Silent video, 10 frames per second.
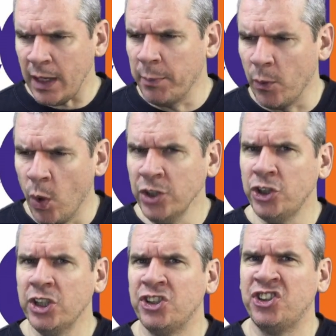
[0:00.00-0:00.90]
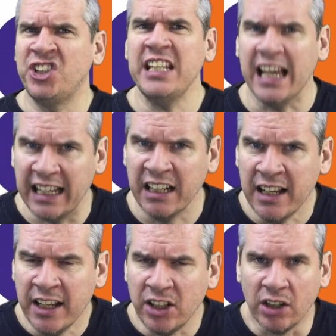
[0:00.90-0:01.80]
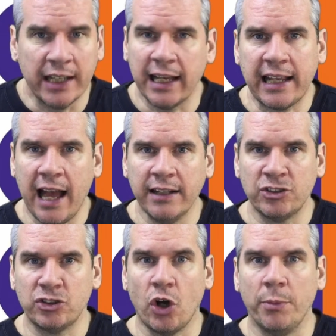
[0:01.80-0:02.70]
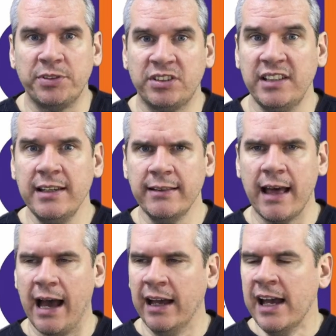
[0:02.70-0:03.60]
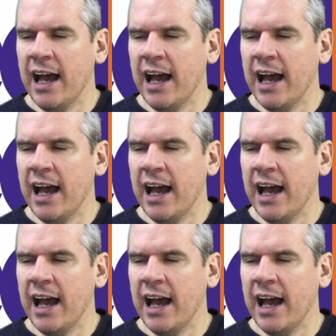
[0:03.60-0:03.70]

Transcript: But once you see it, you're like, I can't stop seeing that.